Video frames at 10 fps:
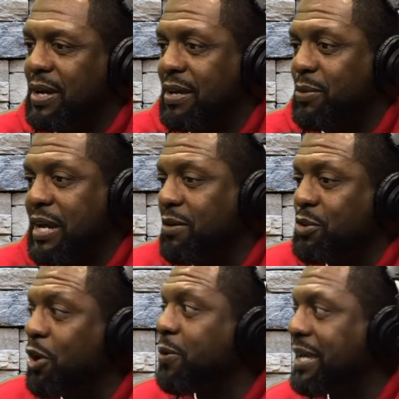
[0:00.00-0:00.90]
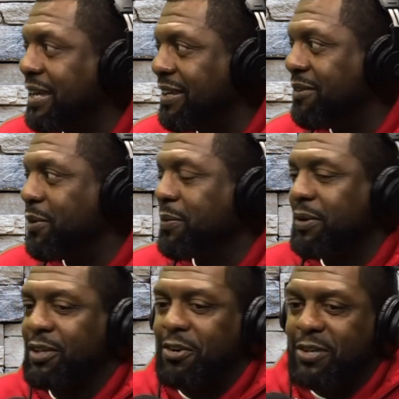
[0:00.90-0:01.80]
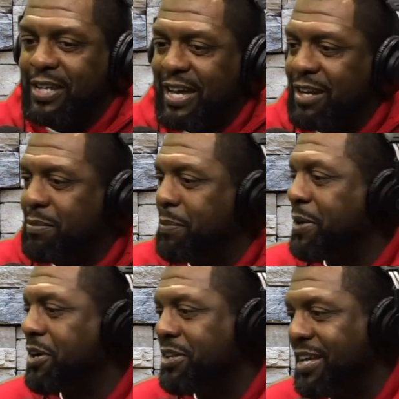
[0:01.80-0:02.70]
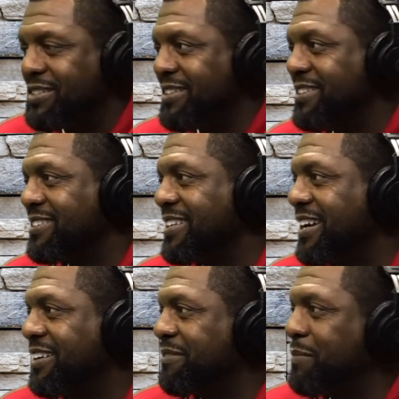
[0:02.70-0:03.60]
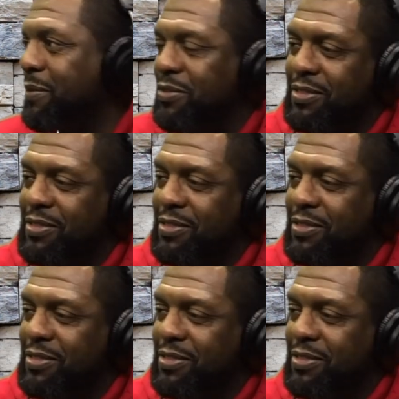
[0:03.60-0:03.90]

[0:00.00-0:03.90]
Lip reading: without knowing it, we were learning how to prepare lessons and how to meet with